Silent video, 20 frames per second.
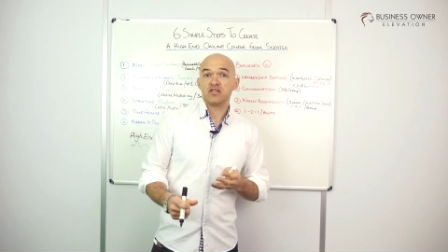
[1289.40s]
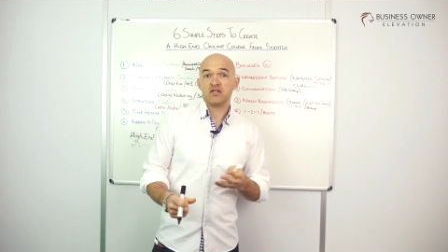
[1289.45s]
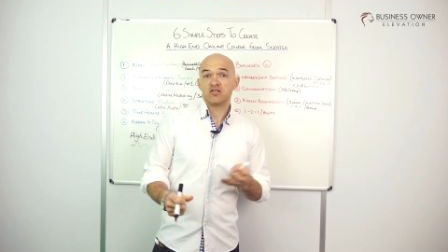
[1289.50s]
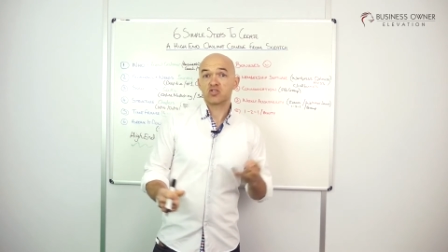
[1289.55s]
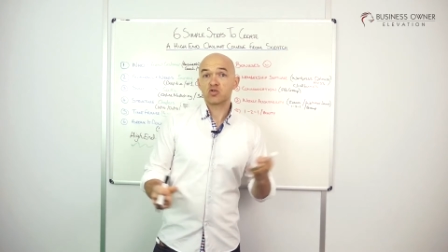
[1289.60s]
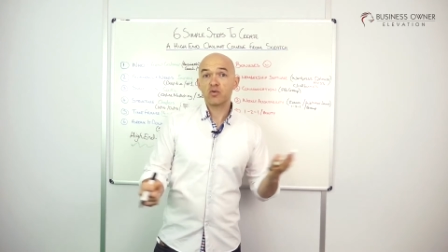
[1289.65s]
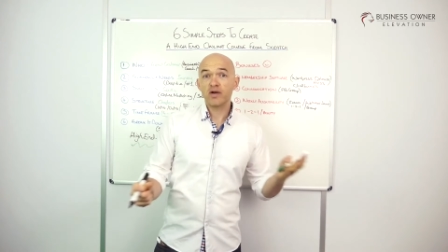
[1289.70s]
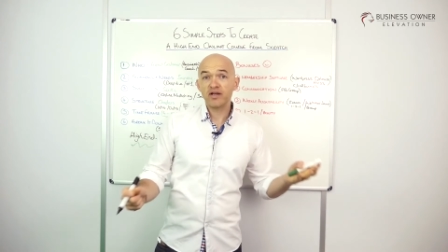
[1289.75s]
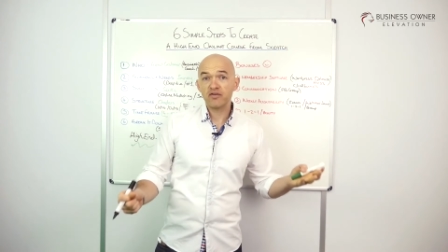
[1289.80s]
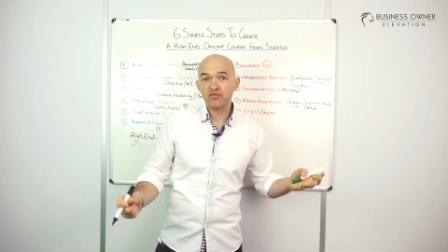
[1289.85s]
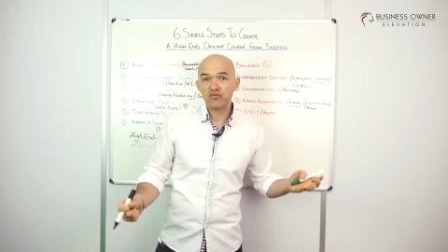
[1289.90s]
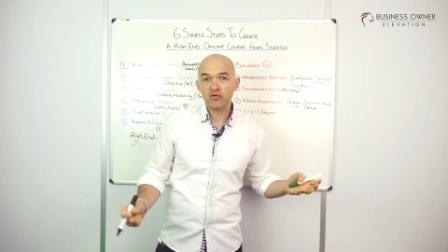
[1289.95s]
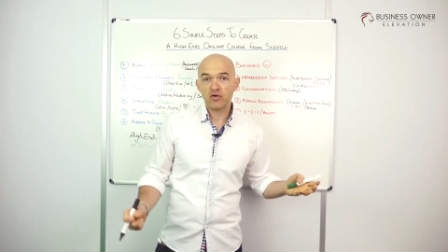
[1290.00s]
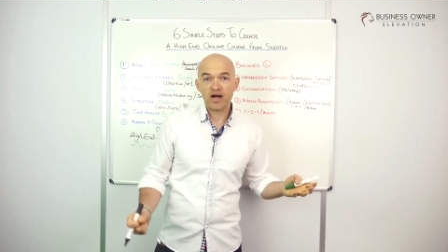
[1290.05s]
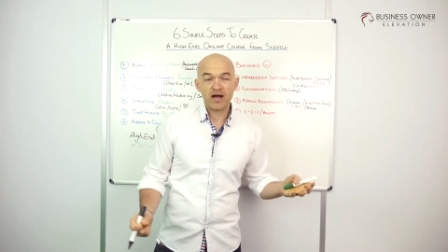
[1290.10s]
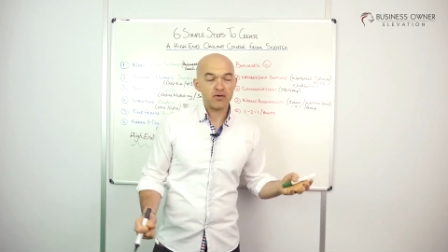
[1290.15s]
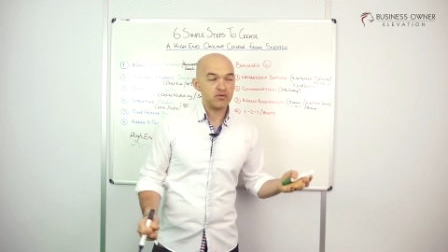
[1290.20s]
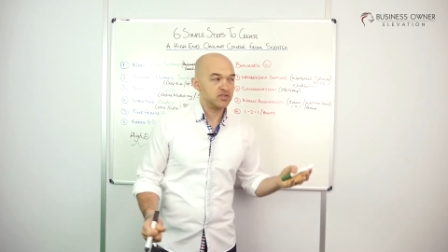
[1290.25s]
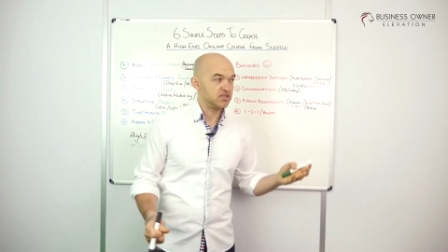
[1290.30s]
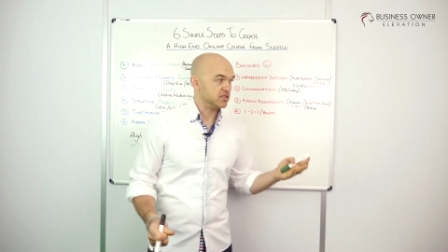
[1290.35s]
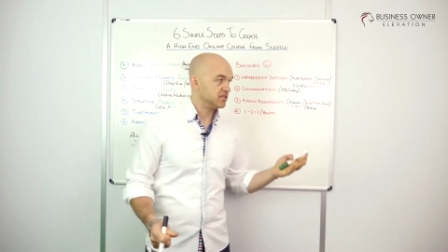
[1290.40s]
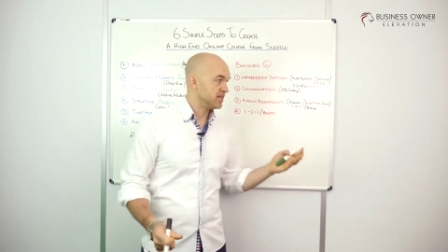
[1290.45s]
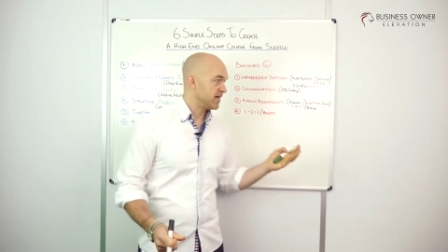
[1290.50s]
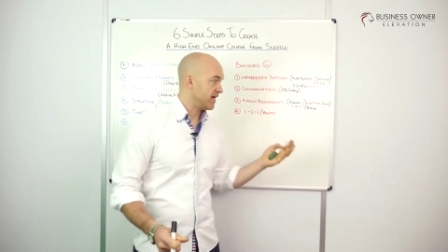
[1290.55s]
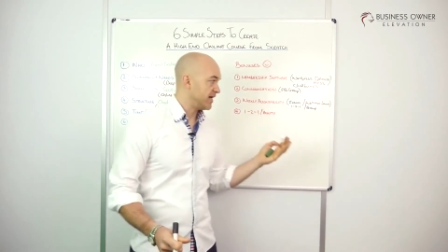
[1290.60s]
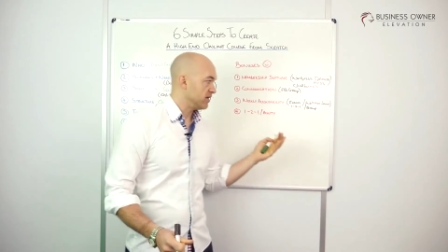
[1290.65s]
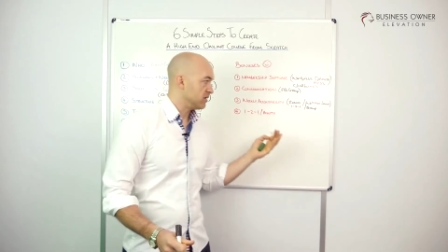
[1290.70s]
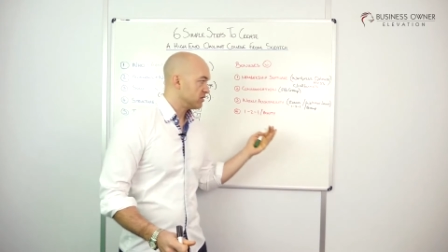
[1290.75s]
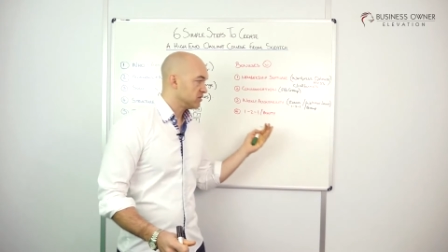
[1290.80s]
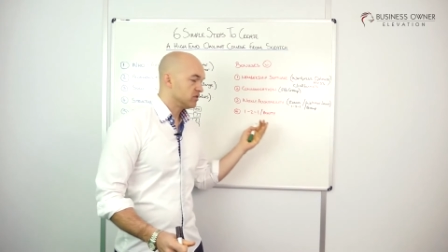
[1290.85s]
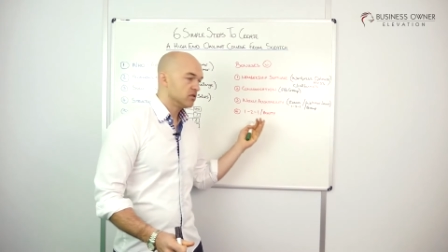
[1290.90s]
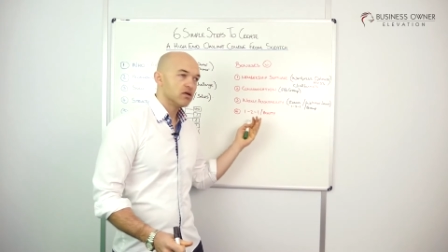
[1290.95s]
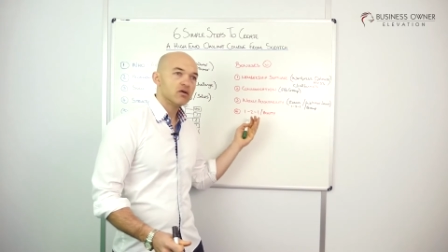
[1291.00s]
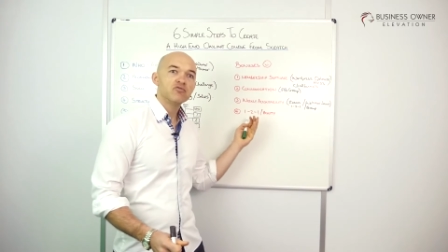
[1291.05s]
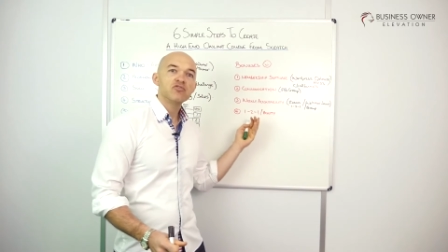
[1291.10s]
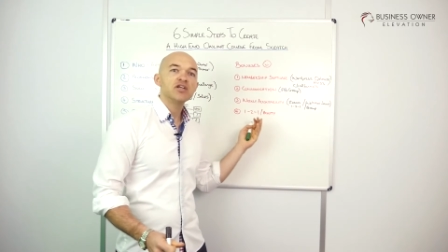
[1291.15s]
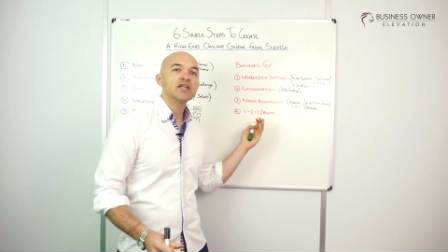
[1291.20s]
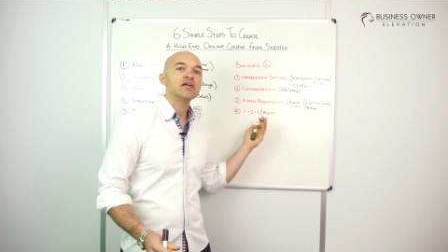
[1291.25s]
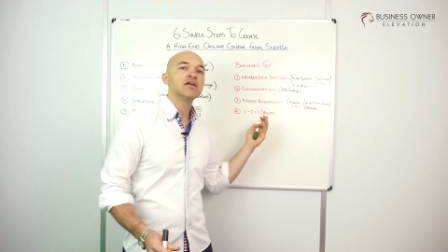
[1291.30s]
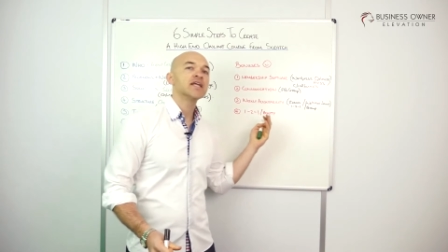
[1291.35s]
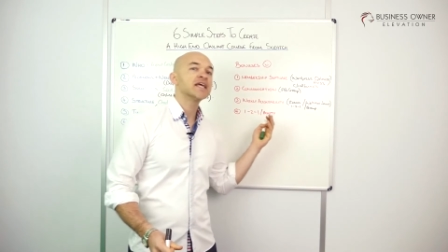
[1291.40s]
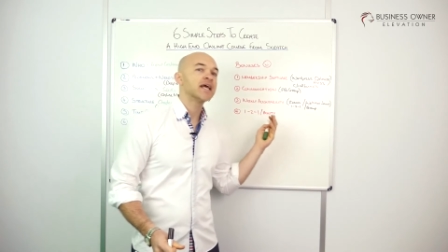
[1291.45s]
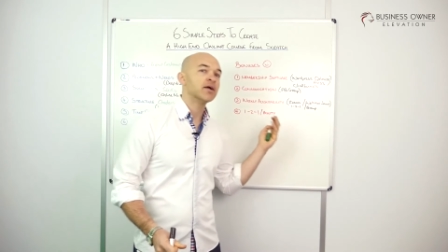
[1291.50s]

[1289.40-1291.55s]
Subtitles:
24 hours a day, you're not really going